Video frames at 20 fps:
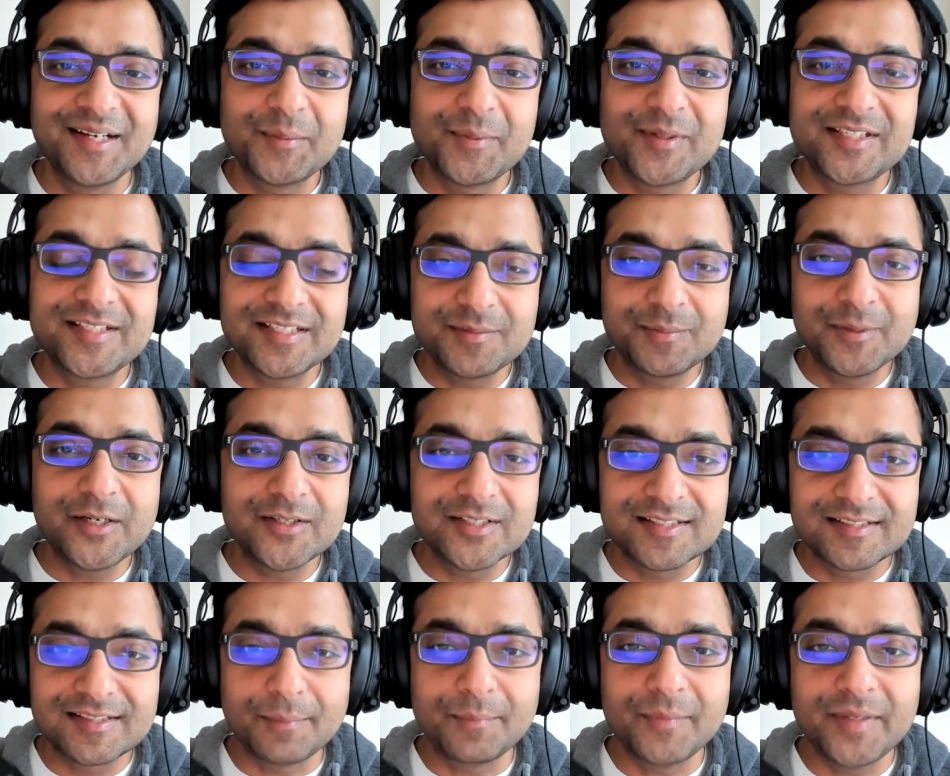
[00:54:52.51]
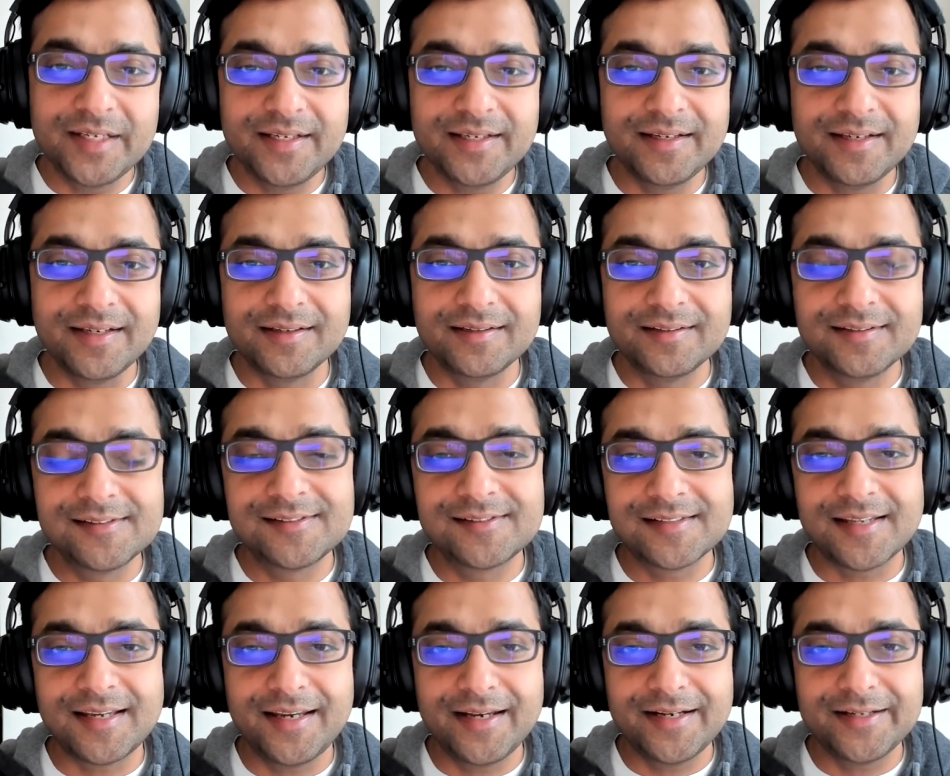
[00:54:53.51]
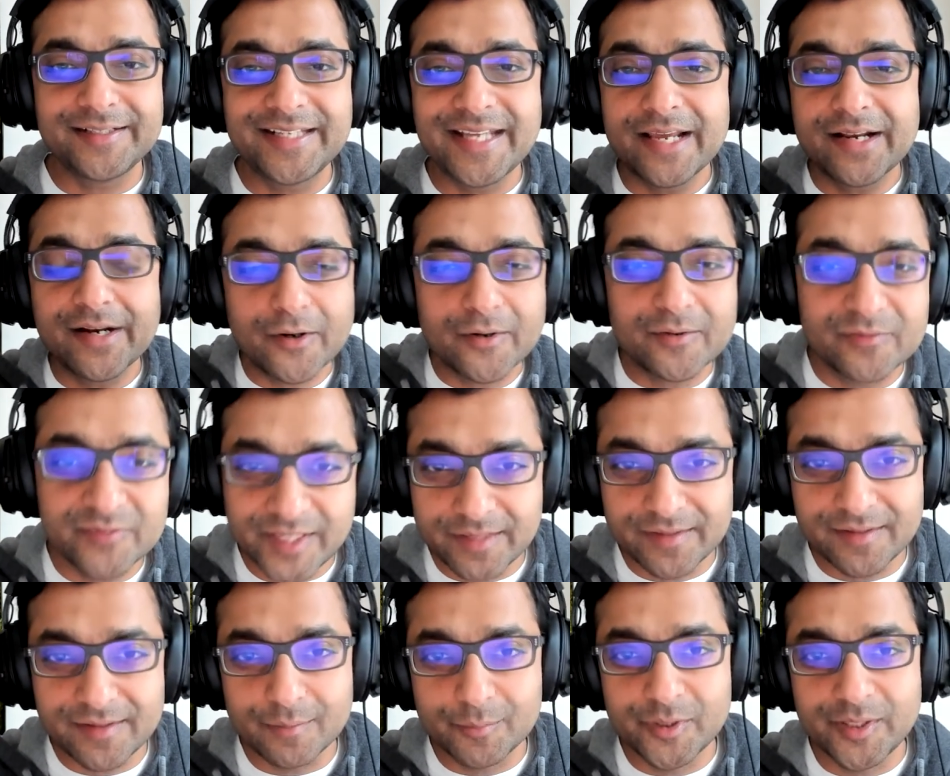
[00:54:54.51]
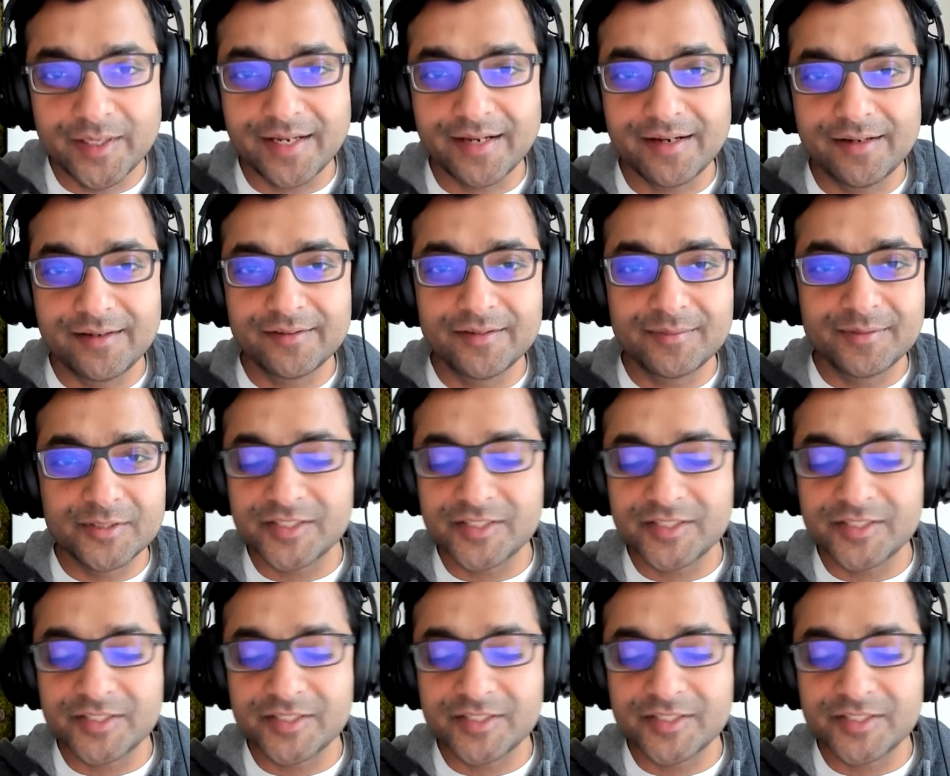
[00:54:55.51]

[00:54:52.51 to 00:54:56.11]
but just because somebody is a 10 out of 10 communicator